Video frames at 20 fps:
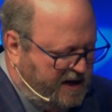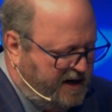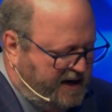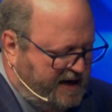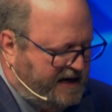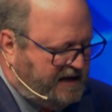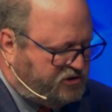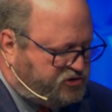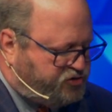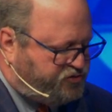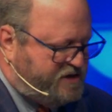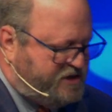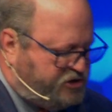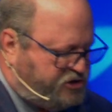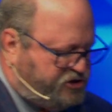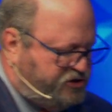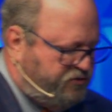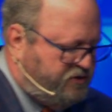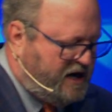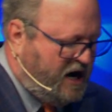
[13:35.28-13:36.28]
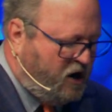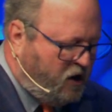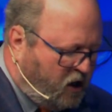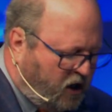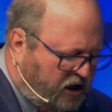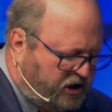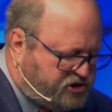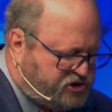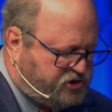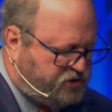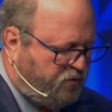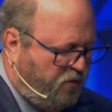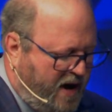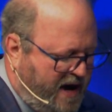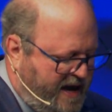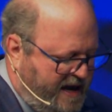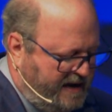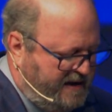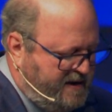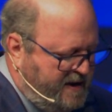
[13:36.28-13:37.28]
He treats you in a harsh
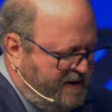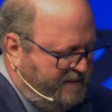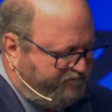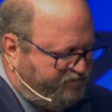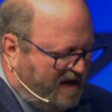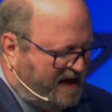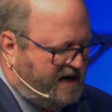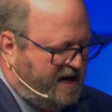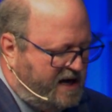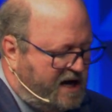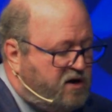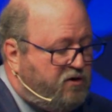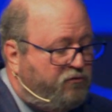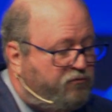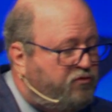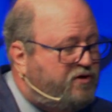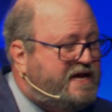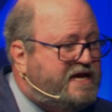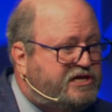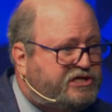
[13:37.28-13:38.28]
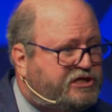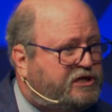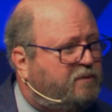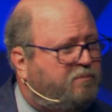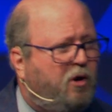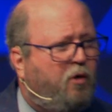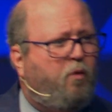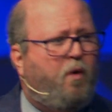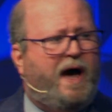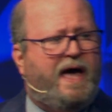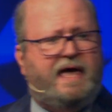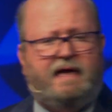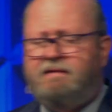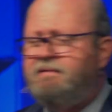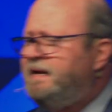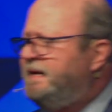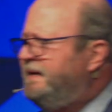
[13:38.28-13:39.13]
way, in an unreasonable way,